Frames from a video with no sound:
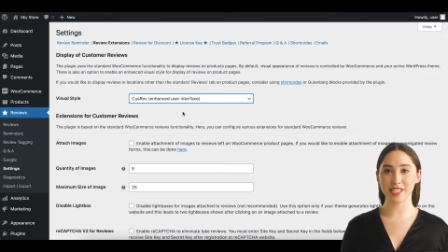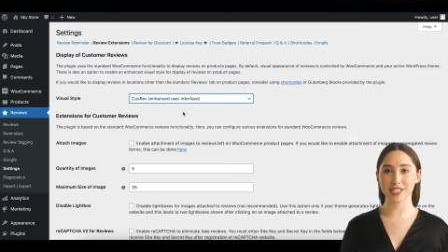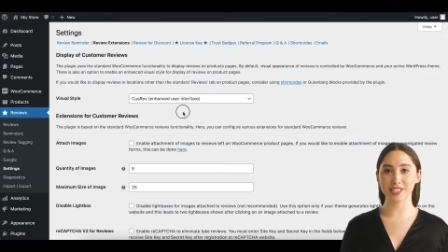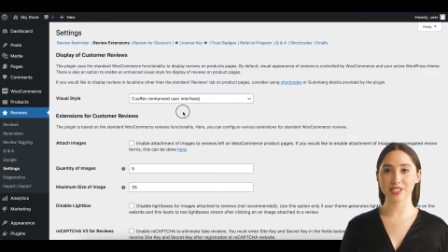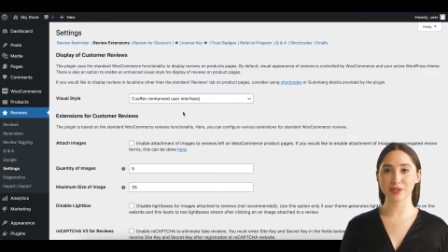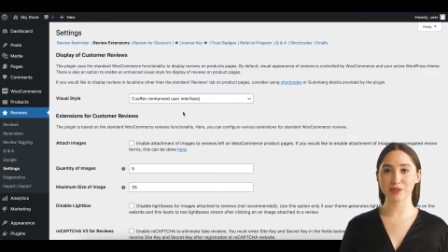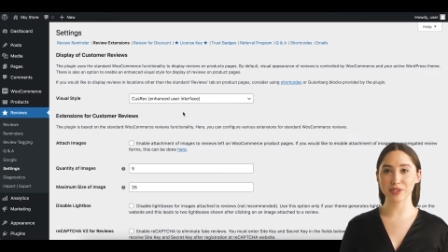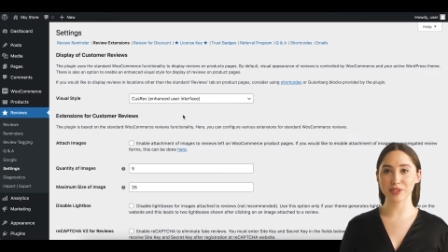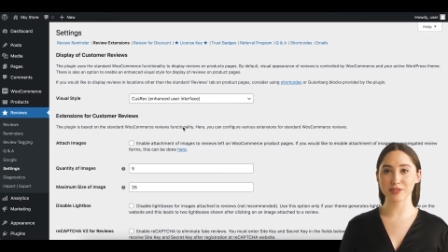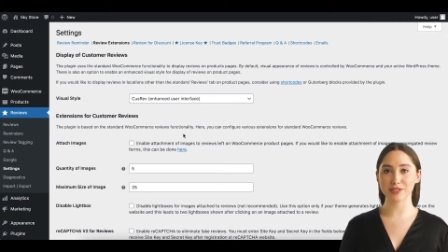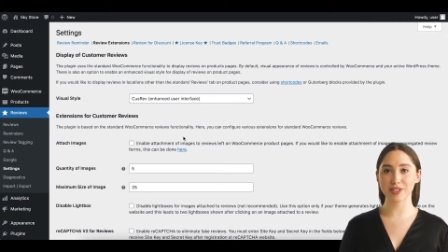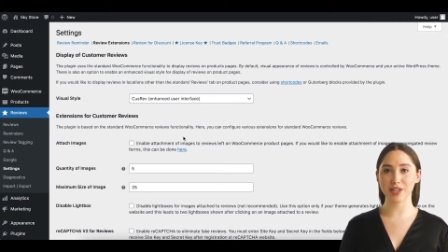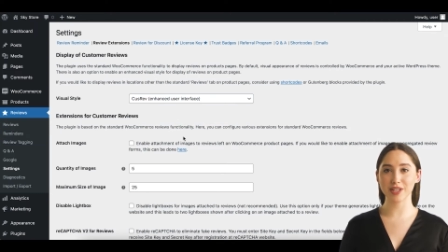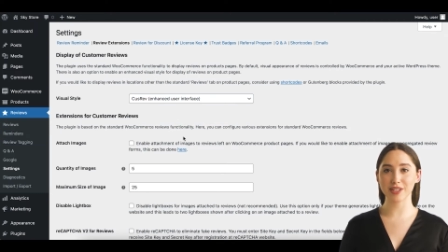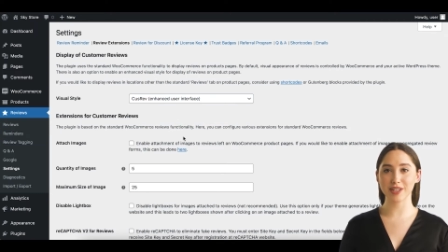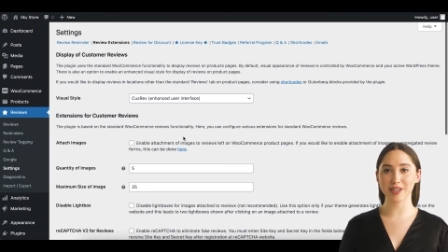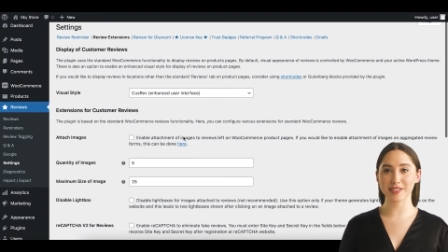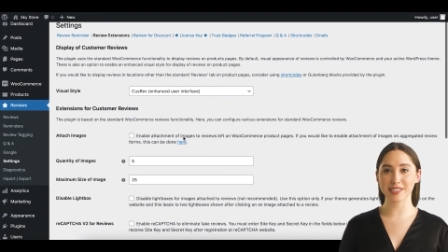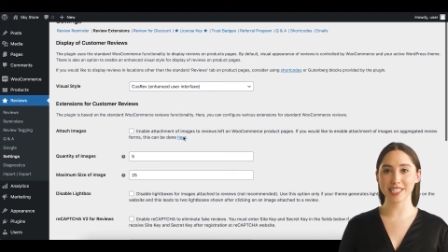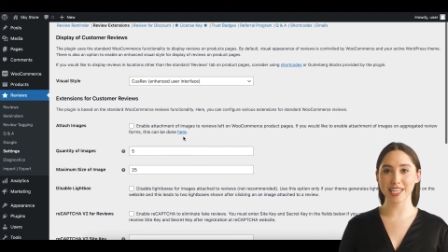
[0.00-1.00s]
you can
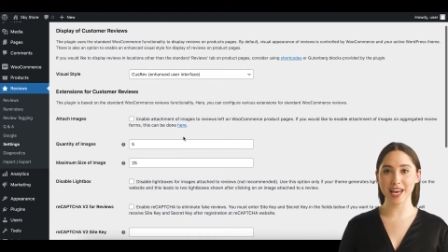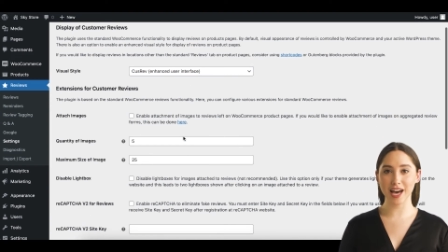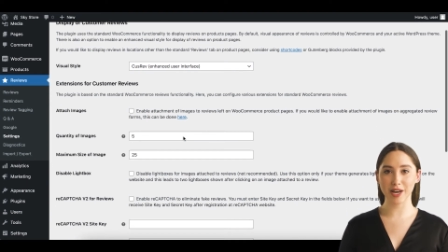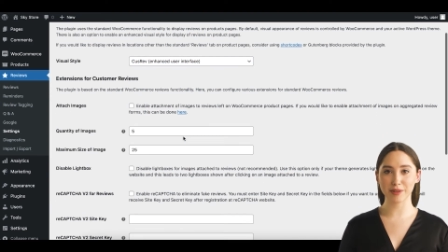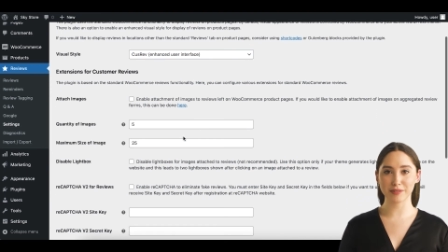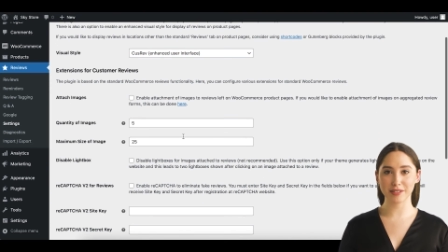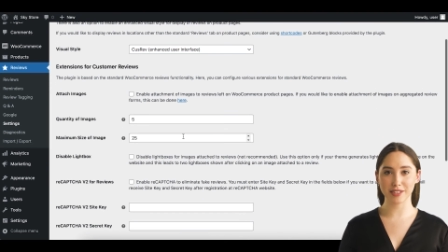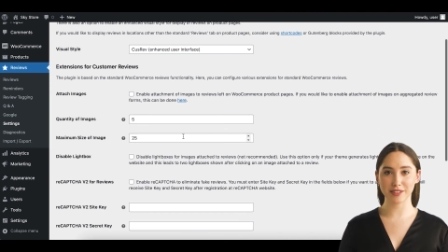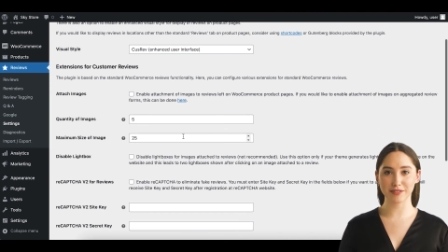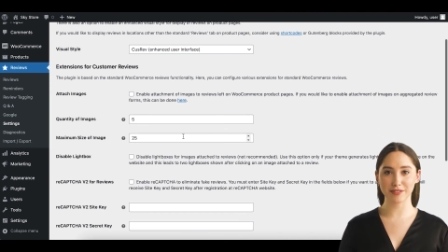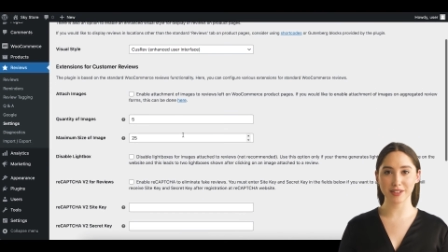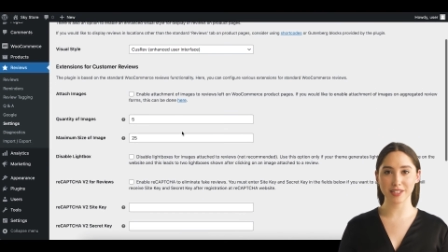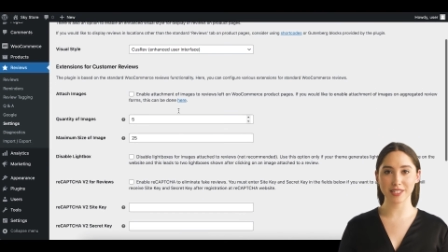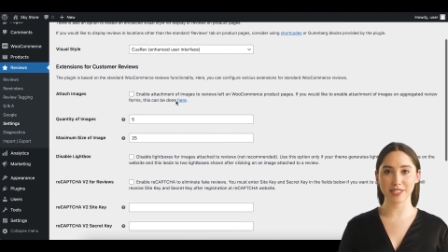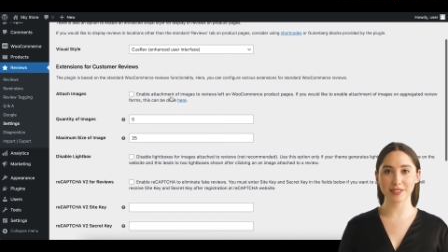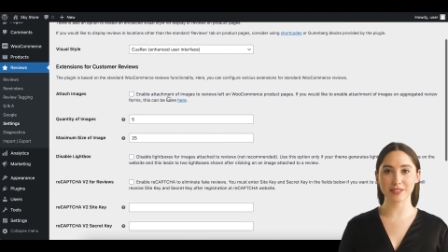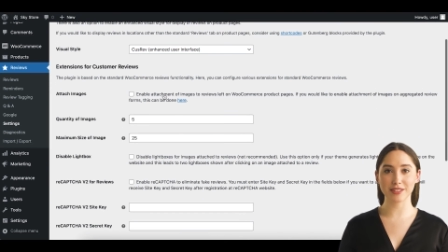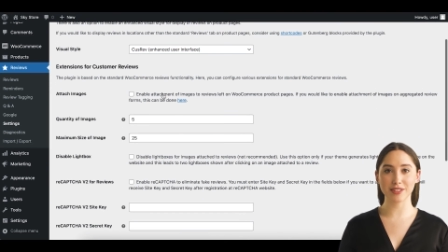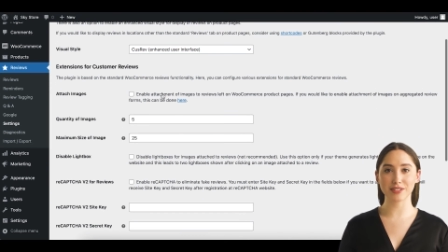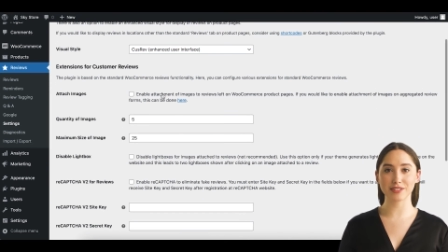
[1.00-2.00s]
turn on the option for
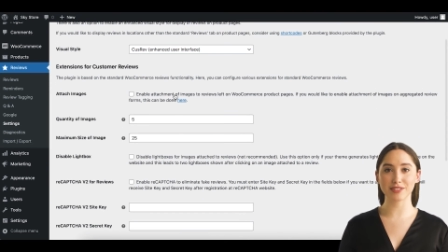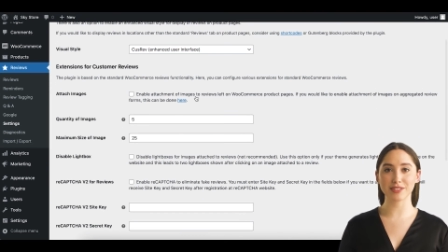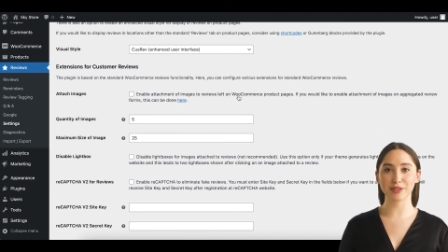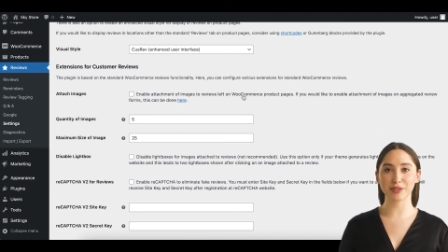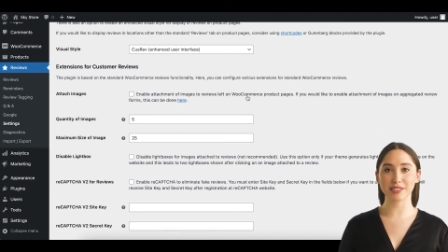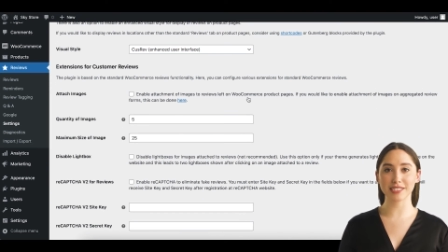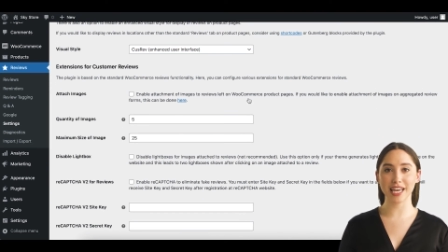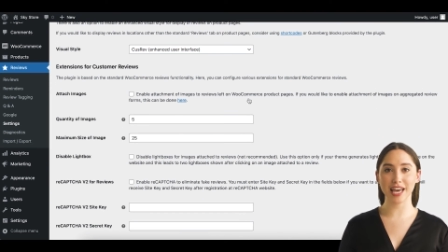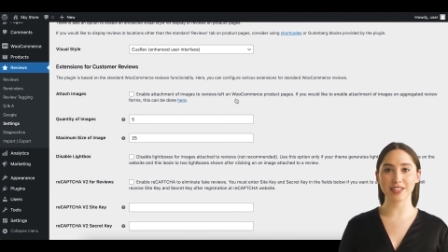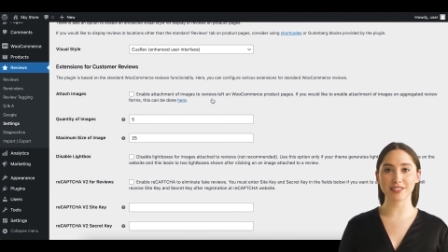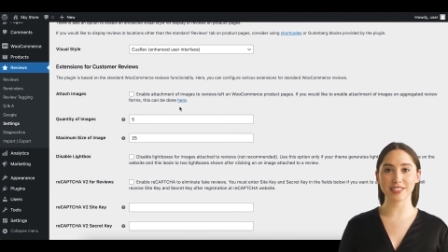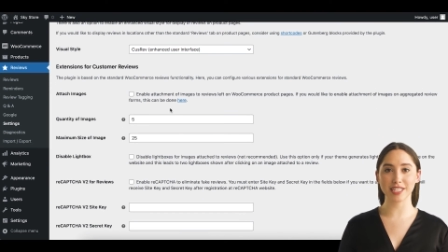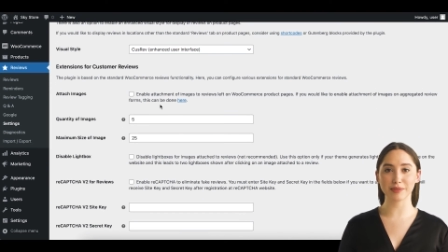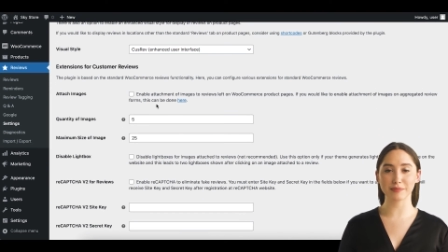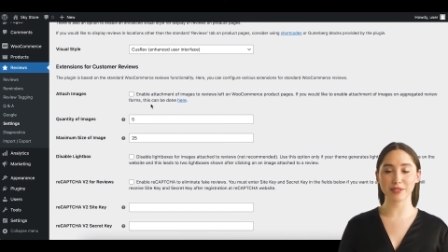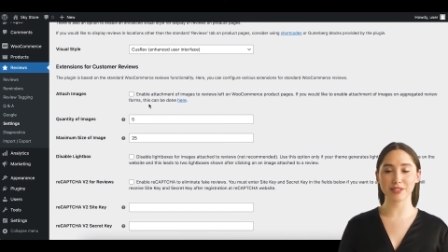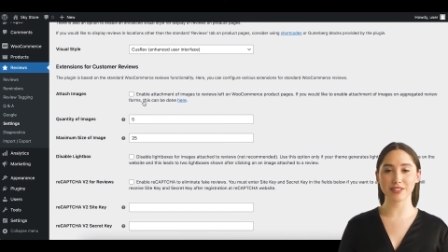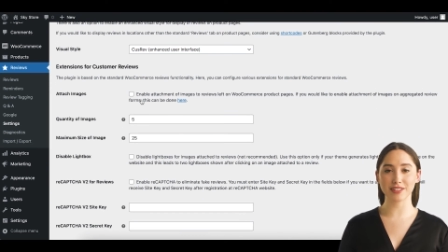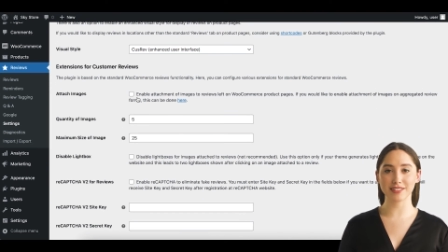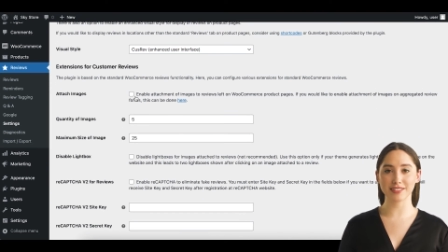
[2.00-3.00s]
users to attach
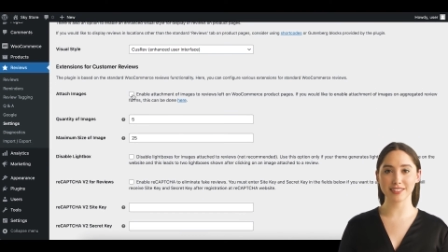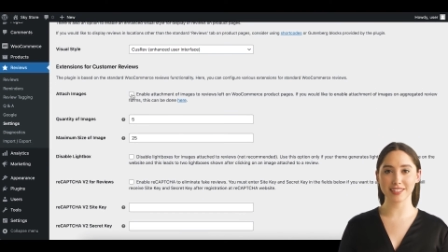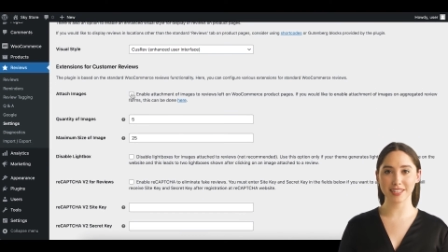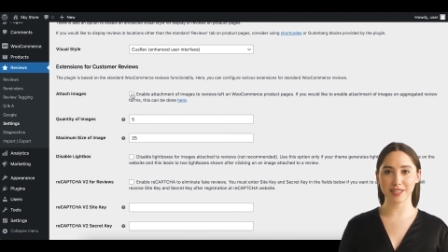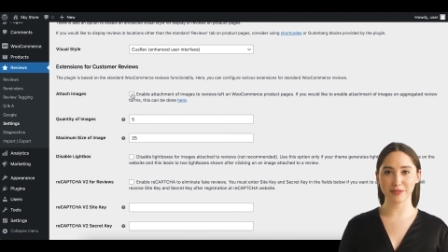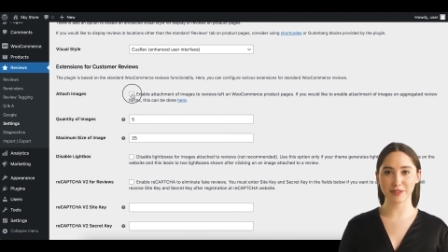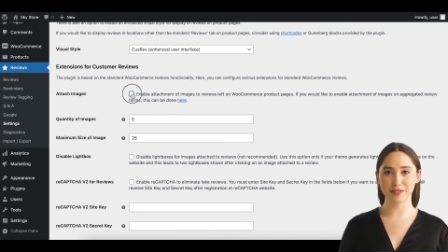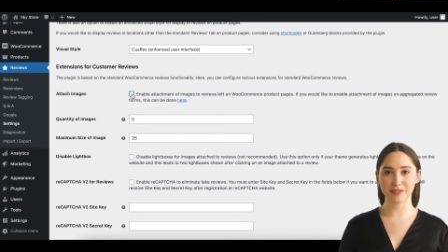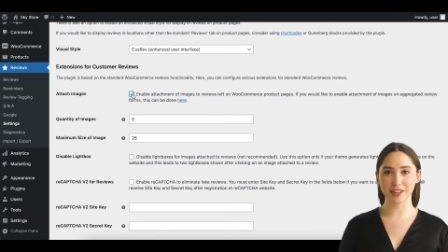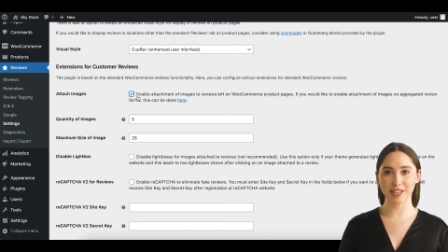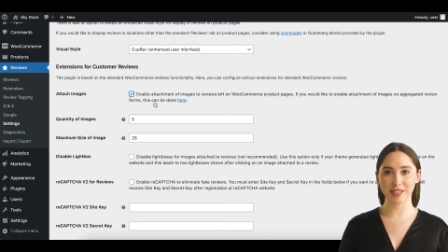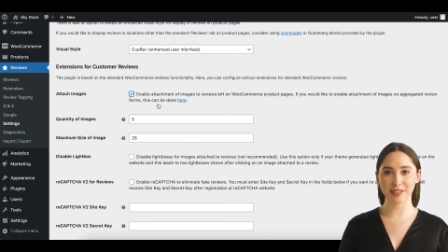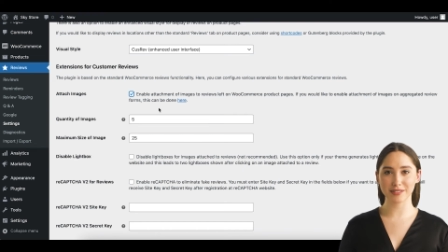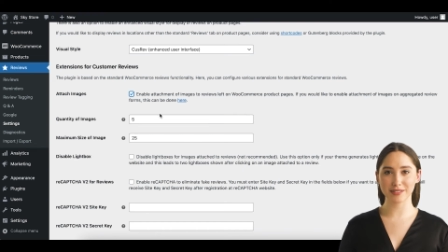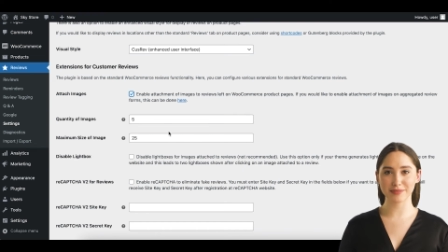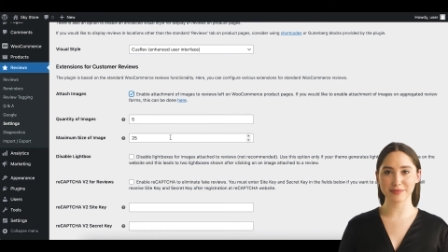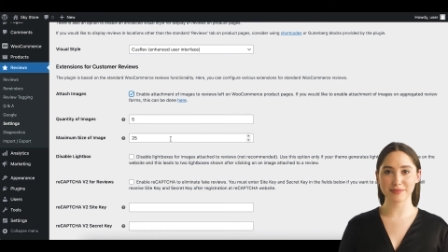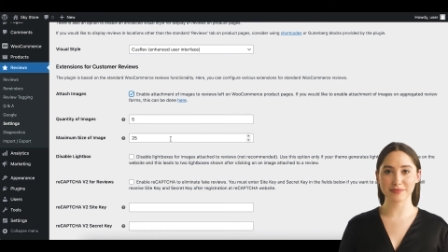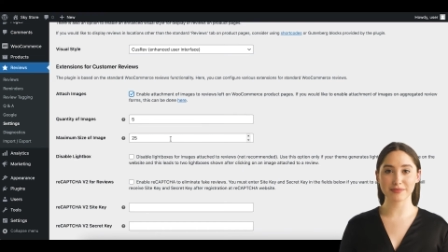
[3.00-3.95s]
images to their reviews.